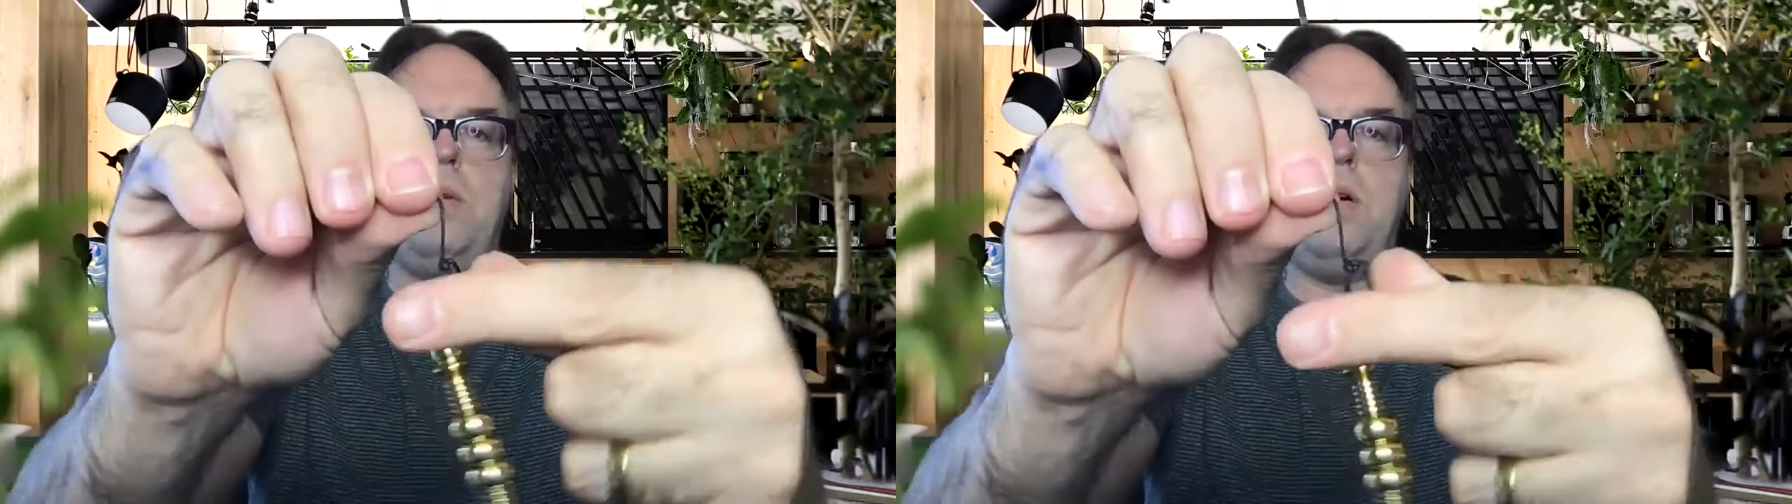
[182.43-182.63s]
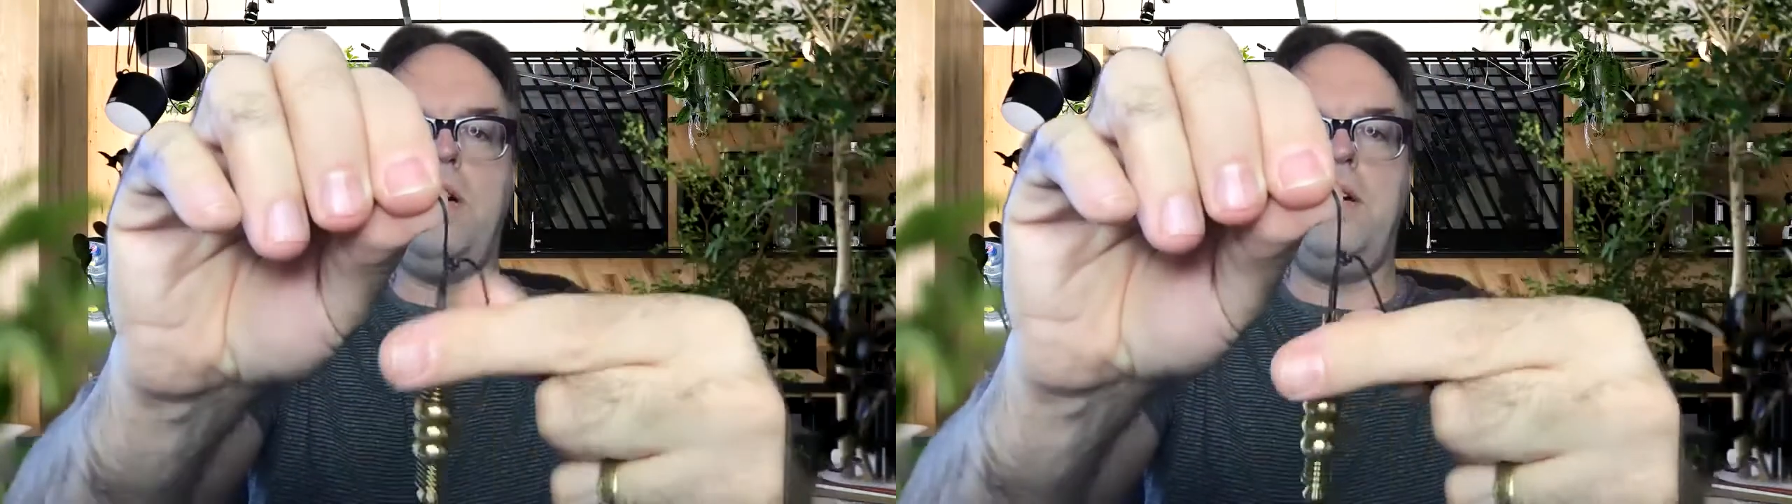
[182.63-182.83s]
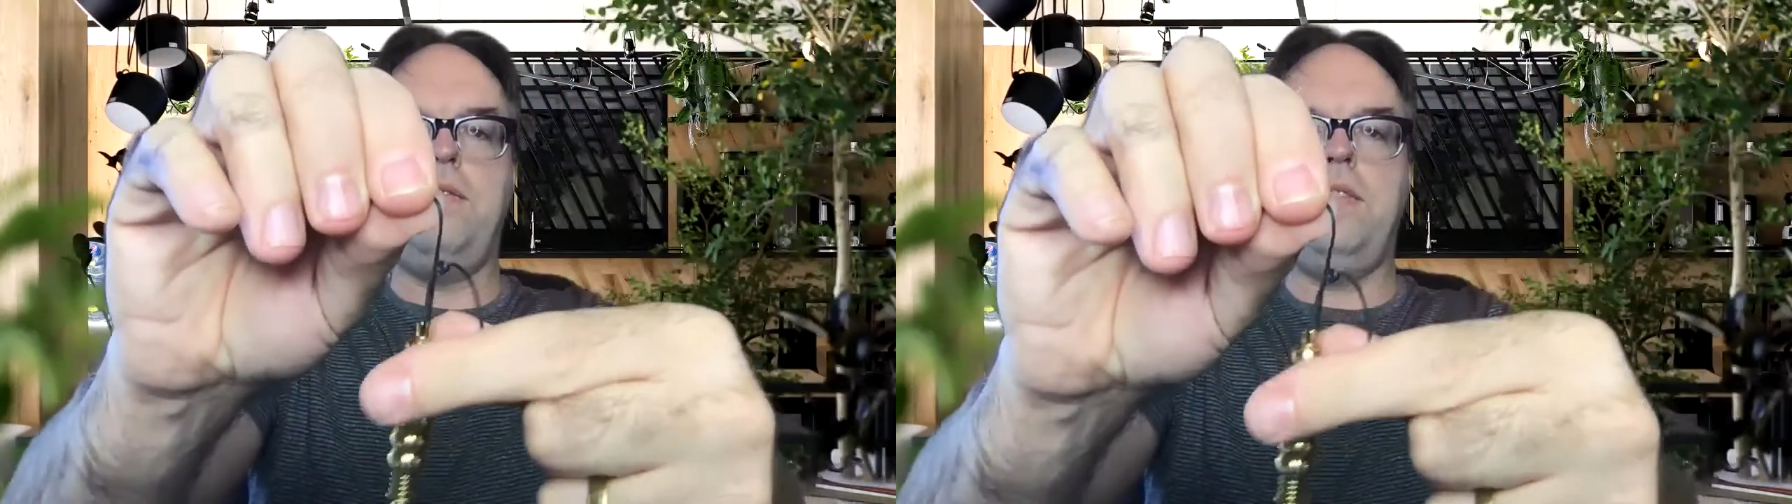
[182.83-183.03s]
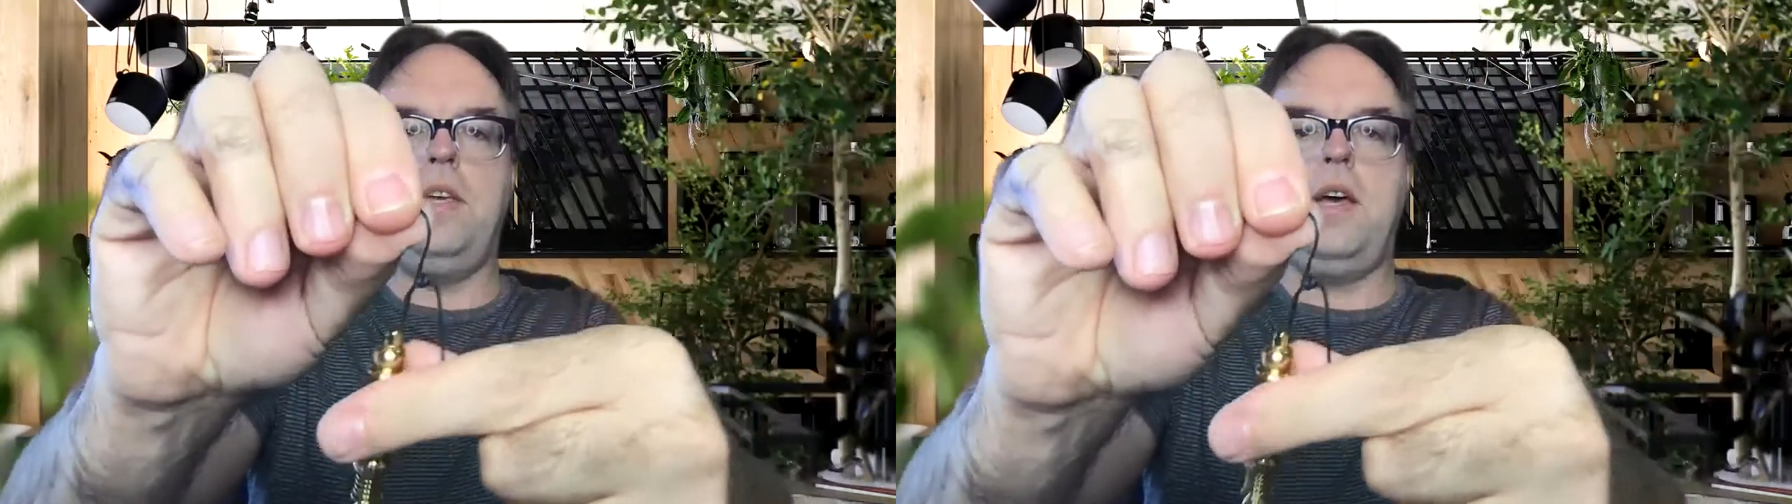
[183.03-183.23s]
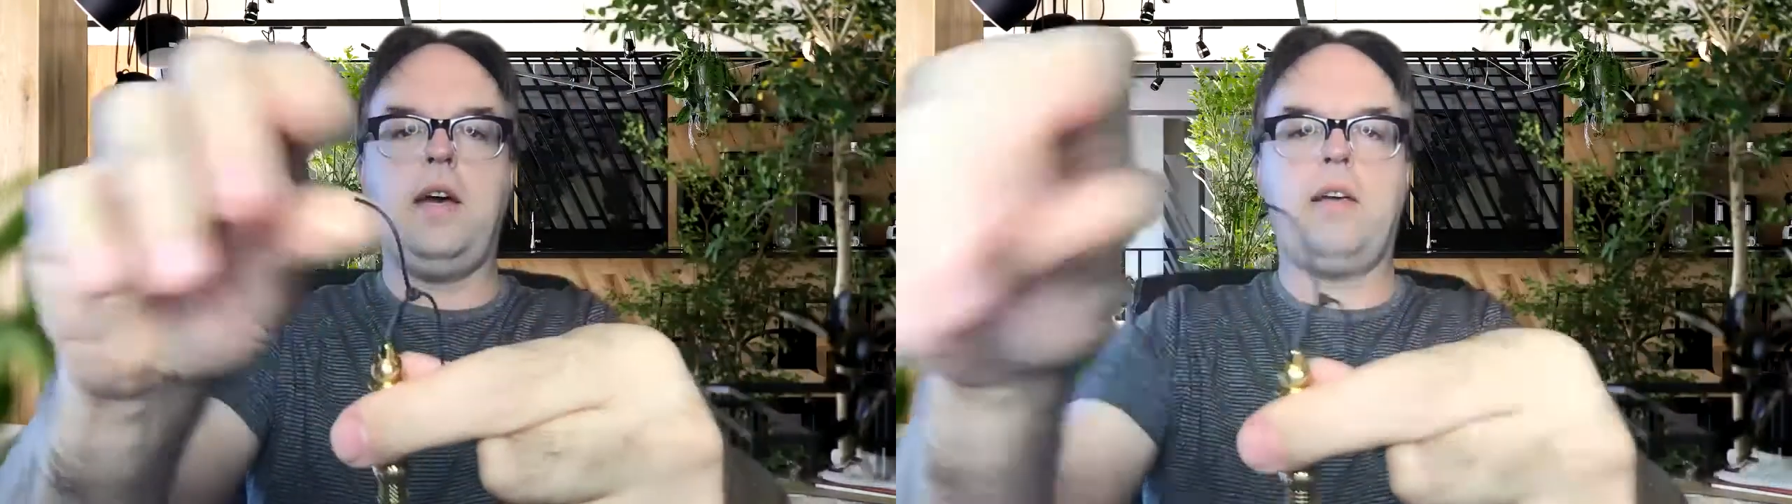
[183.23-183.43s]
off
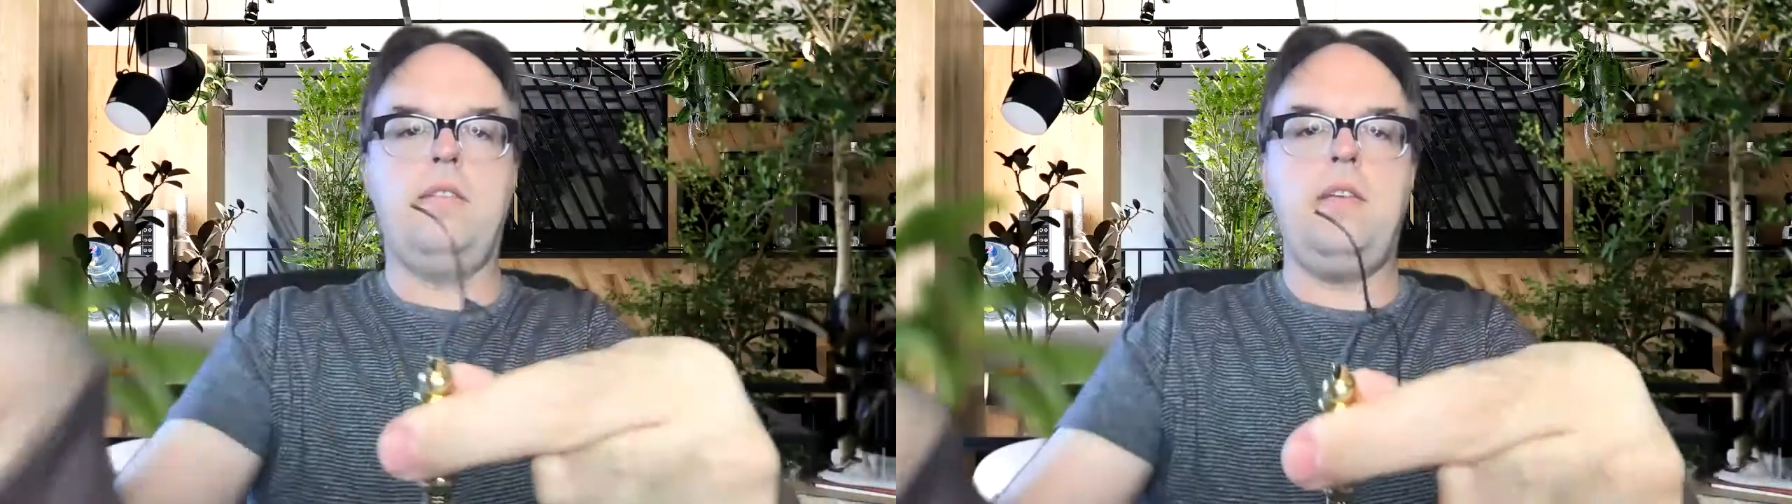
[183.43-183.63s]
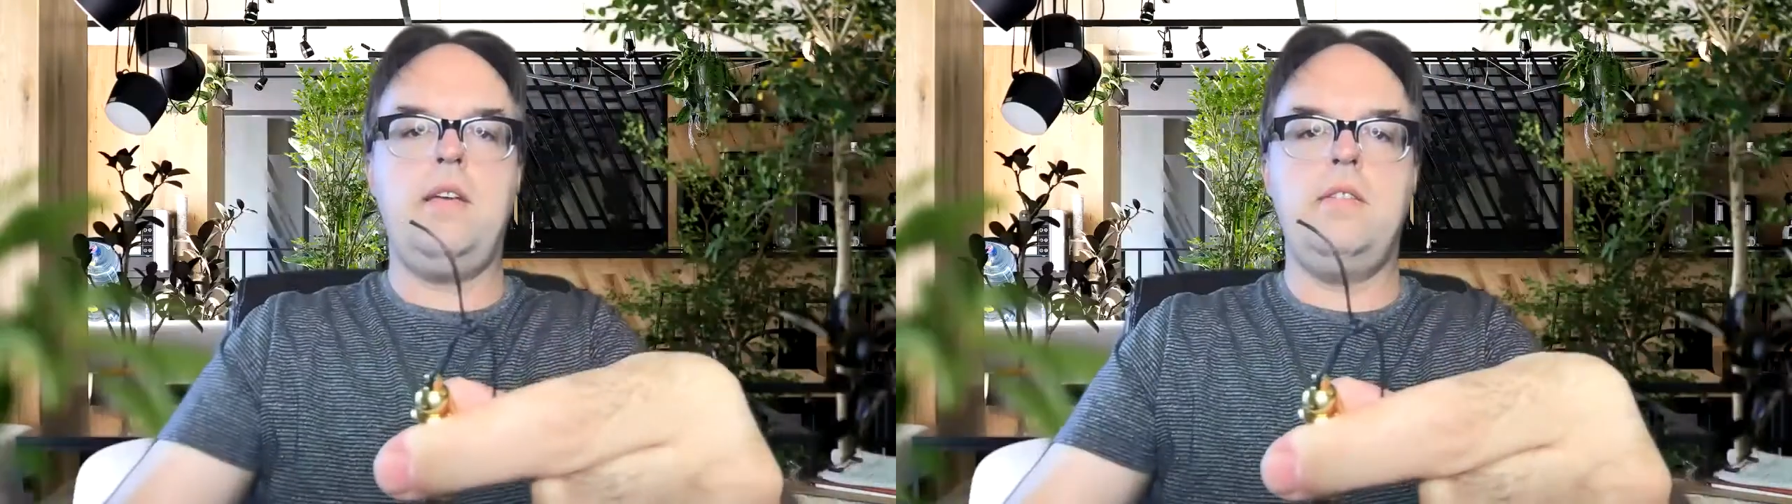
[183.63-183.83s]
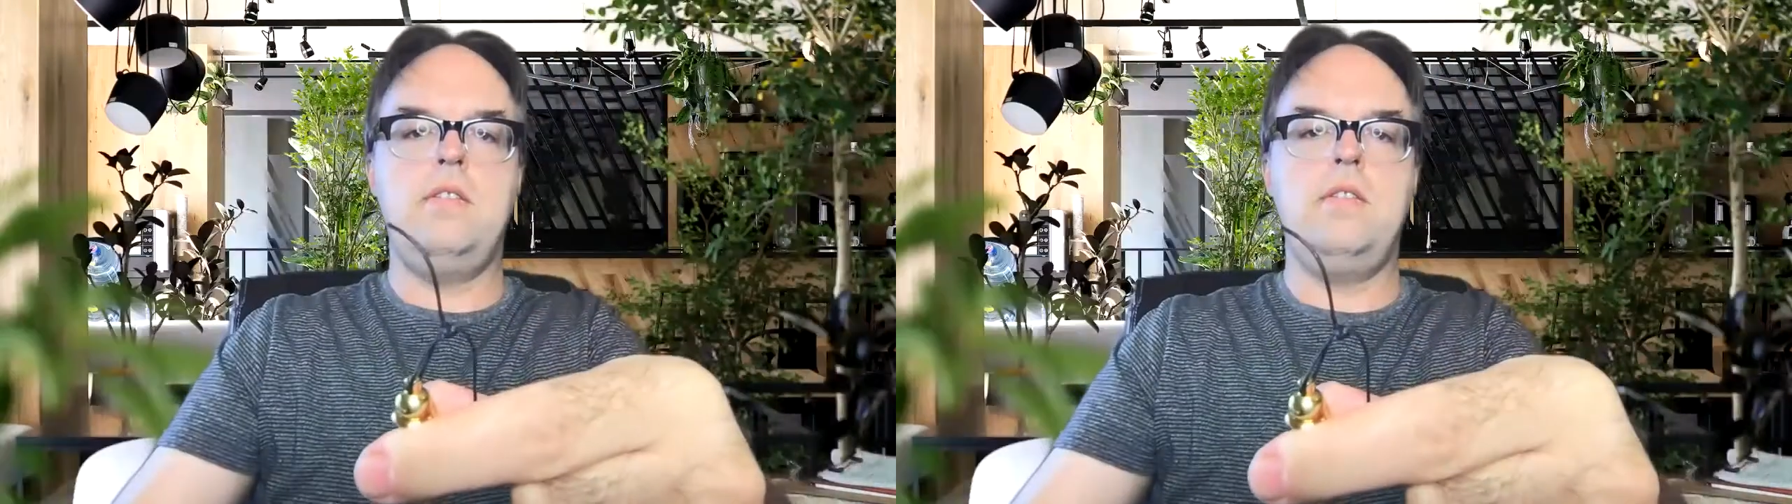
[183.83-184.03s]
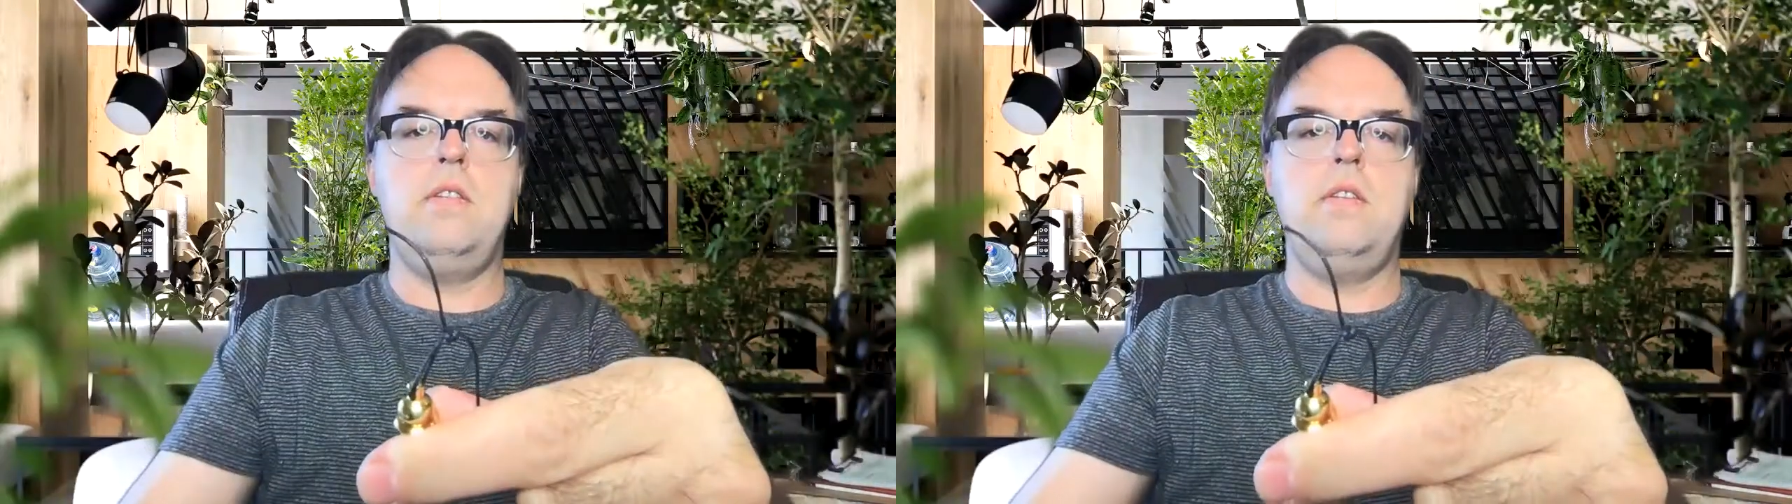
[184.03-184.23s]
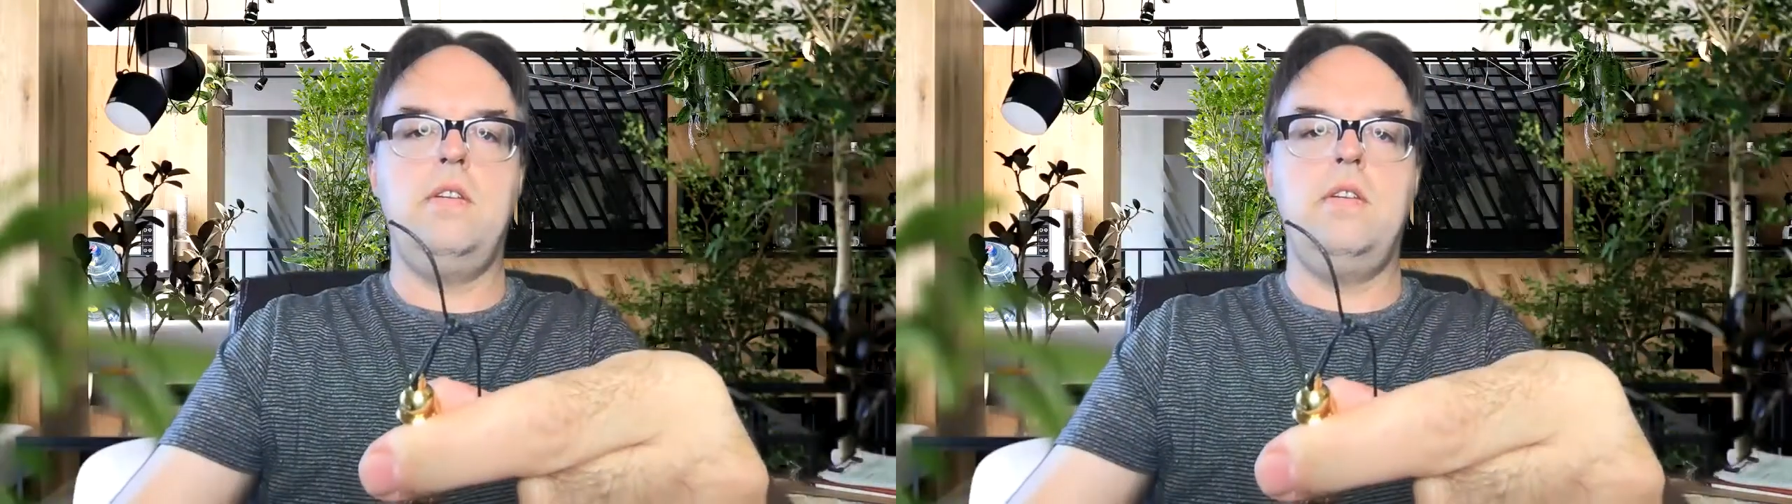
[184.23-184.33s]
the excess